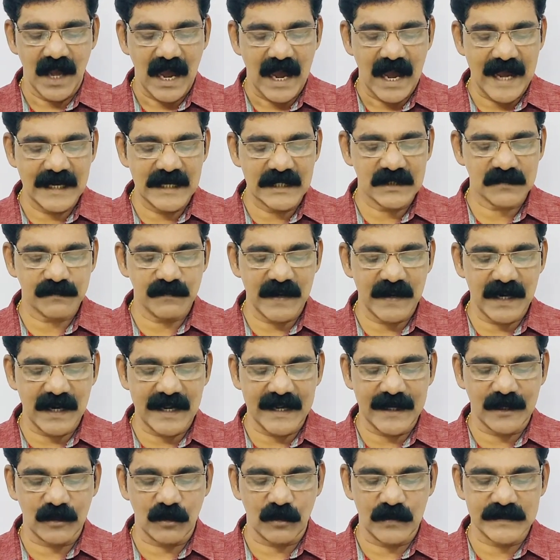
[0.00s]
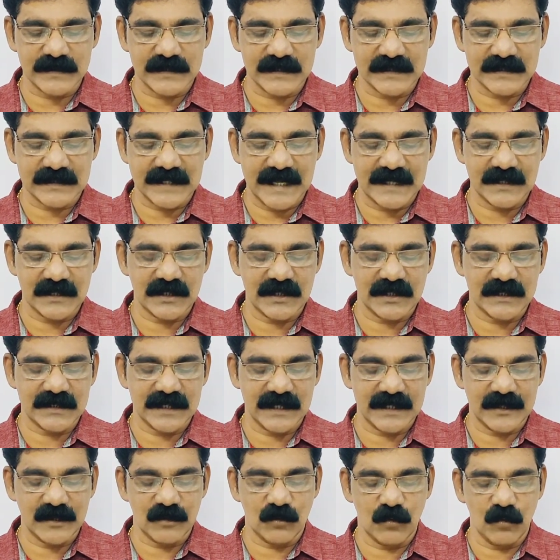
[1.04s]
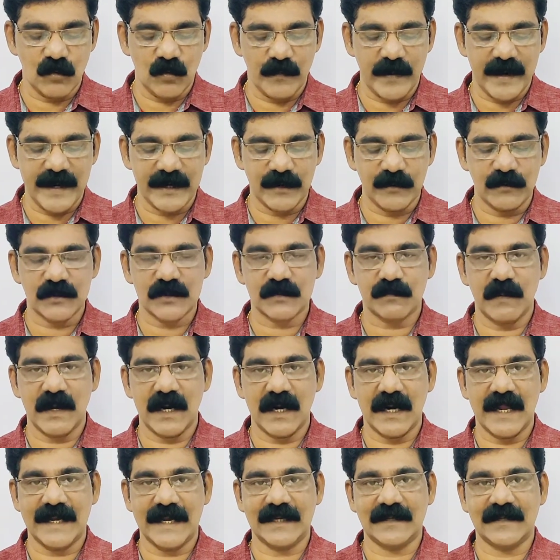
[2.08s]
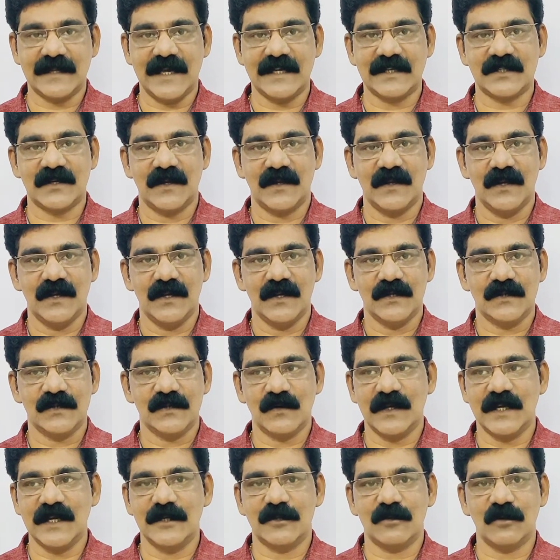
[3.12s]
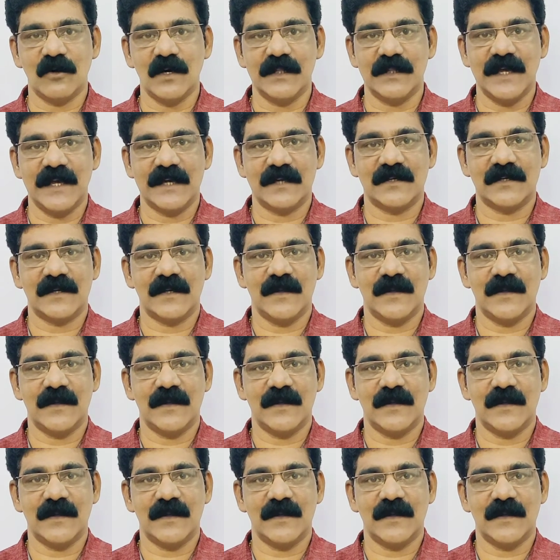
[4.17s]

I smell like roses." And she said, "Who made you smell like that?" So he told that